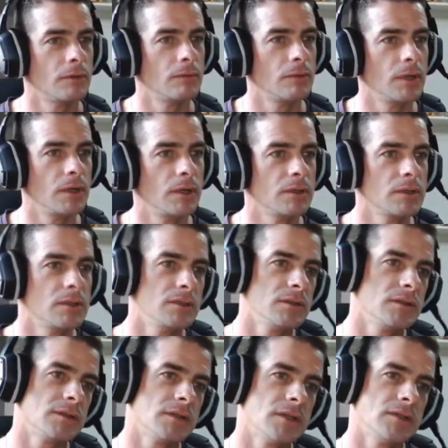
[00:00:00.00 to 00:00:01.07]
well, in
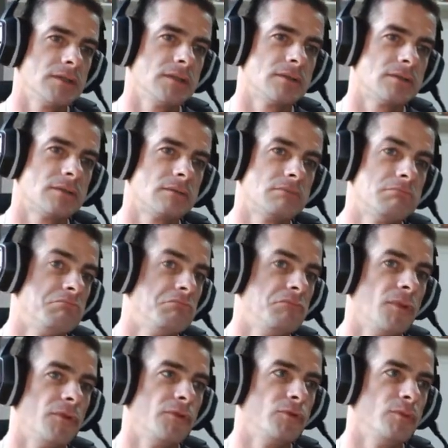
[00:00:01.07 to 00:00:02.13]
this case it's
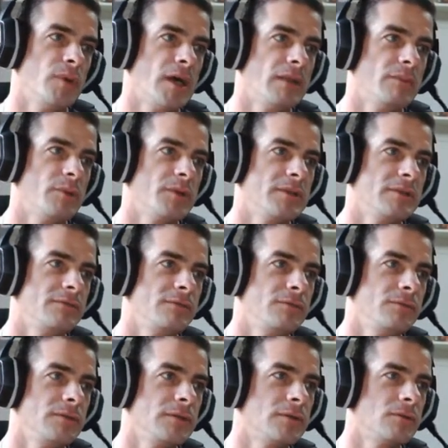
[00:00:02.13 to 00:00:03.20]
not too bad, but if
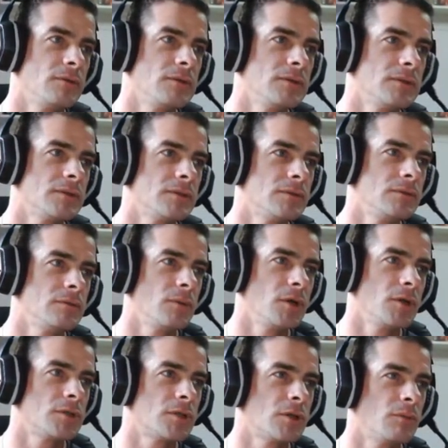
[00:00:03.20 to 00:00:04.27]
you increase it too
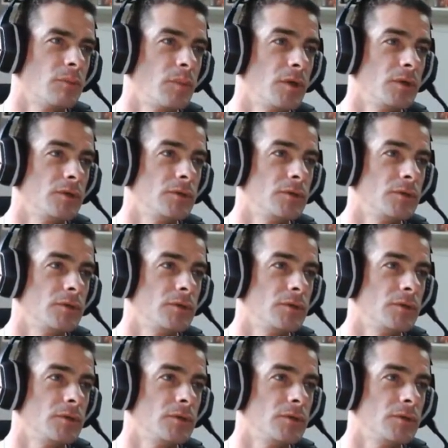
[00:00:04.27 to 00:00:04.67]
much compared